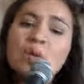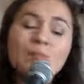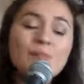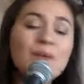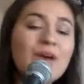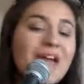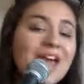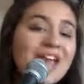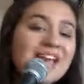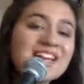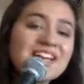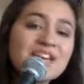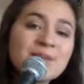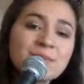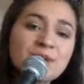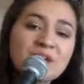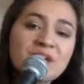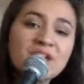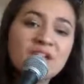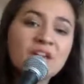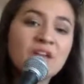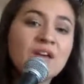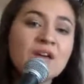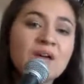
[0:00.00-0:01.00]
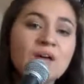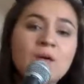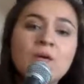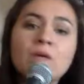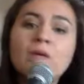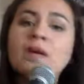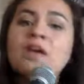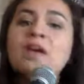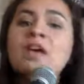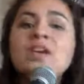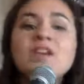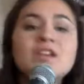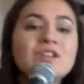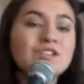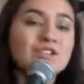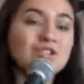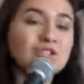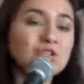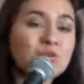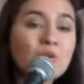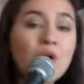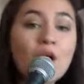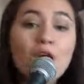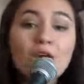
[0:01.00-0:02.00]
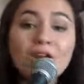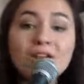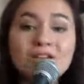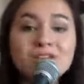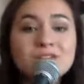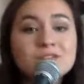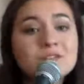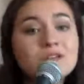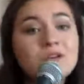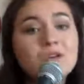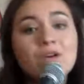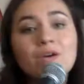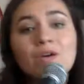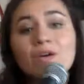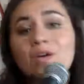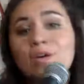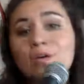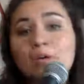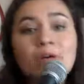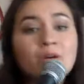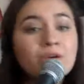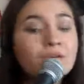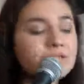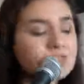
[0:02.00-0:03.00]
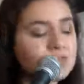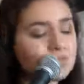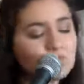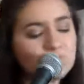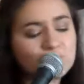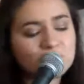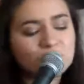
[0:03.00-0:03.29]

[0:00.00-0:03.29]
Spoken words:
baby, you just wanna do some